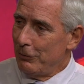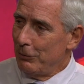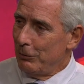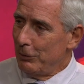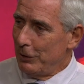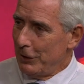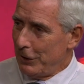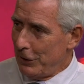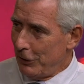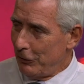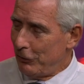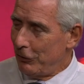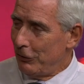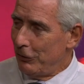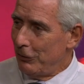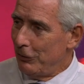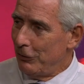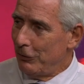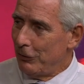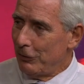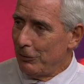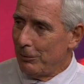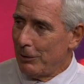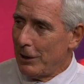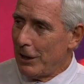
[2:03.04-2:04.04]
all the
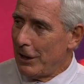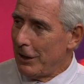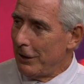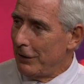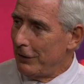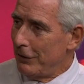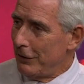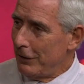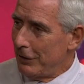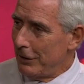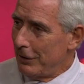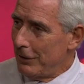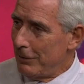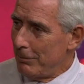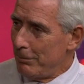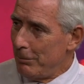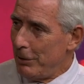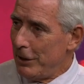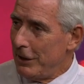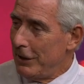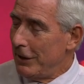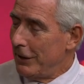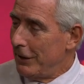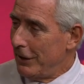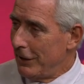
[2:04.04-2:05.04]
issues around a
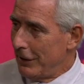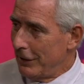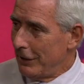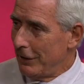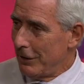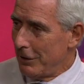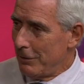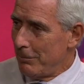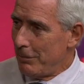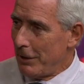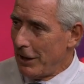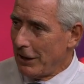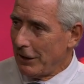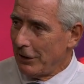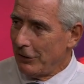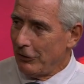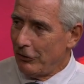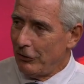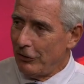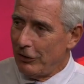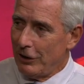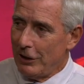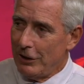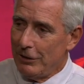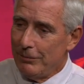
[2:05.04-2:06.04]
P&L and a
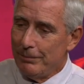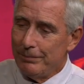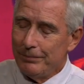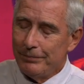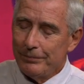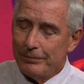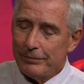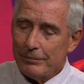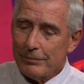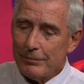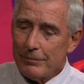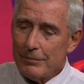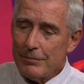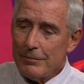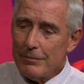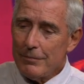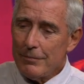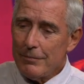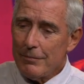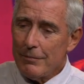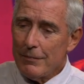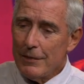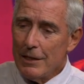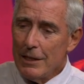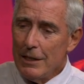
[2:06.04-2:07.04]
balance sheet.
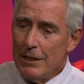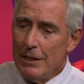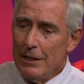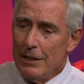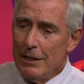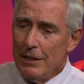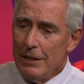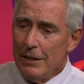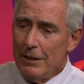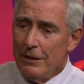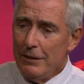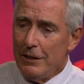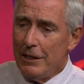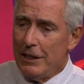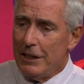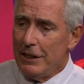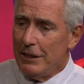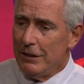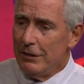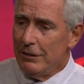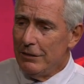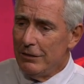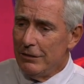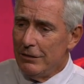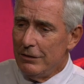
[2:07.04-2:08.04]

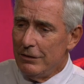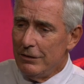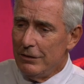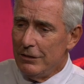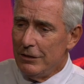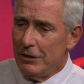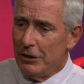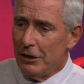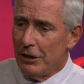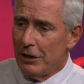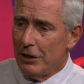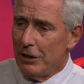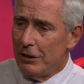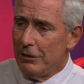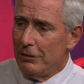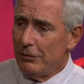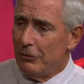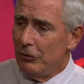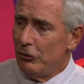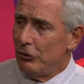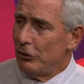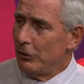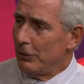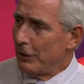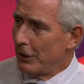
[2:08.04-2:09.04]
Then, you know,
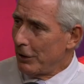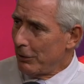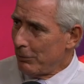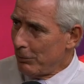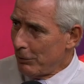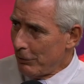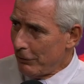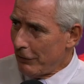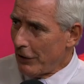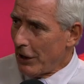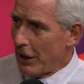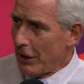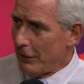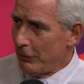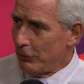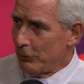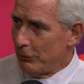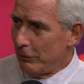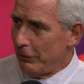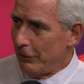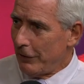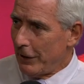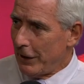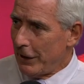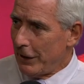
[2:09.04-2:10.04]
during a
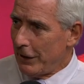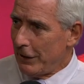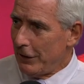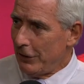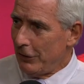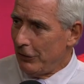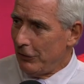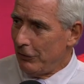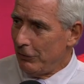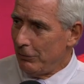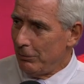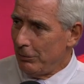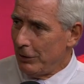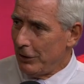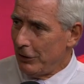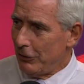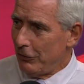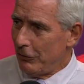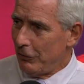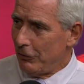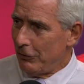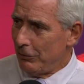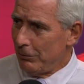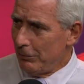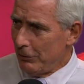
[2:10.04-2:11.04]
revival phase,
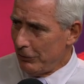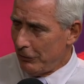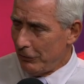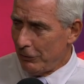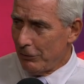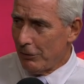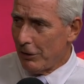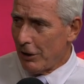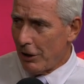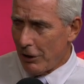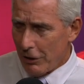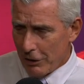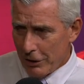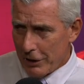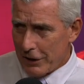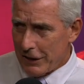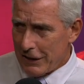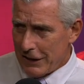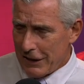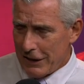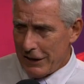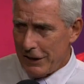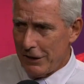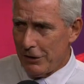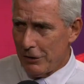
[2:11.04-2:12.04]
which was sort of on
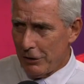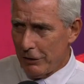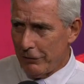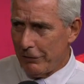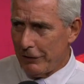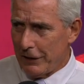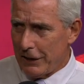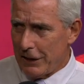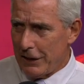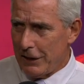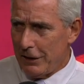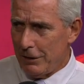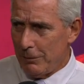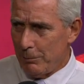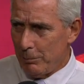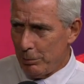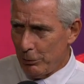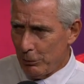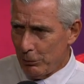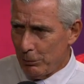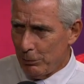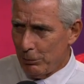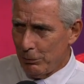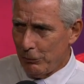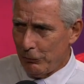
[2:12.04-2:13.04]
again, off again,
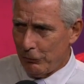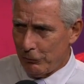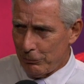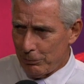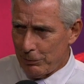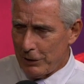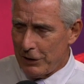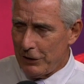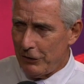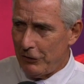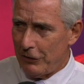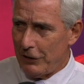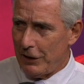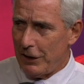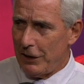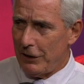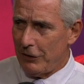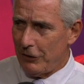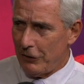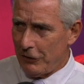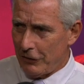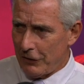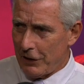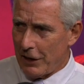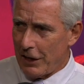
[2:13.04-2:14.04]
pause,
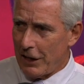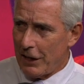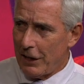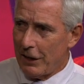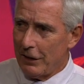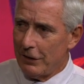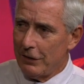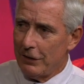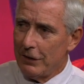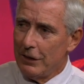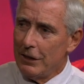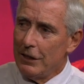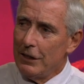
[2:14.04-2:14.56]
reset, start,